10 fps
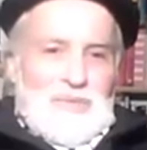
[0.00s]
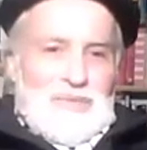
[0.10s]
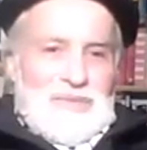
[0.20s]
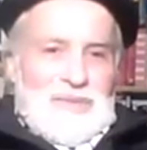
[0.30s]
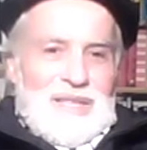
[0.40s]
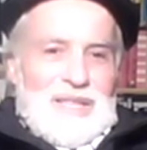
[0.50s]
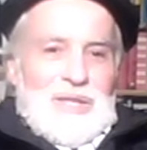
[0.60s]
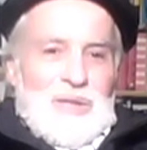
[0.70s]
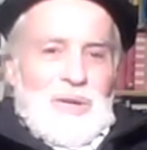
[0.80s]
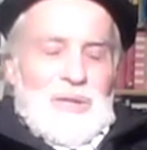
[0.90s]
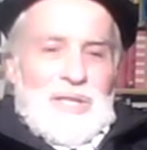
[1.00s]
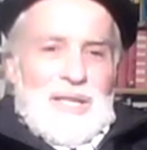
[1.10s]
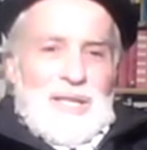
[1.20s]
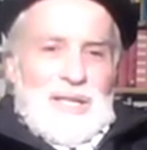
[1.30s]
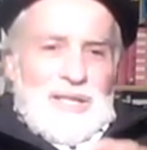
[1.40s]
So all of a sudden, there's
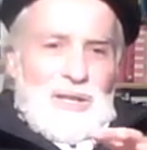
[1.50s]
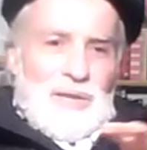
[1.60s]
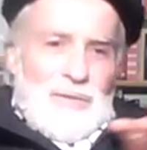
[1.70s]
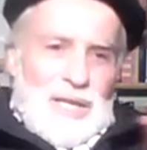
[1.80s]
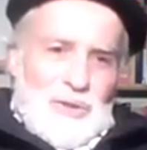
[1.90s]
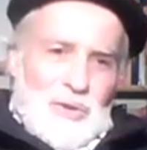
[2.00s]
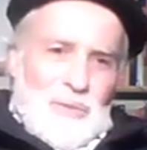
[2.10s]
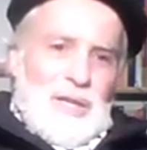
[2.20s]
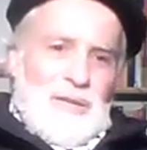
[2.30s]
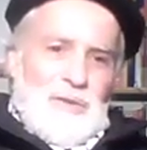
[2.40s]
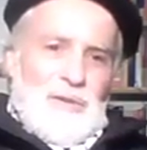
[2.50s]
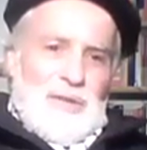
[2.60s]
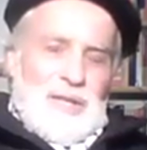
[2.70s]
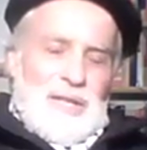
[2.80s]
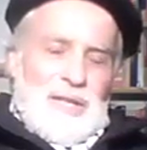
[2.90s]
a lot of entropy involved in
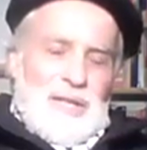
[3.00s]
that.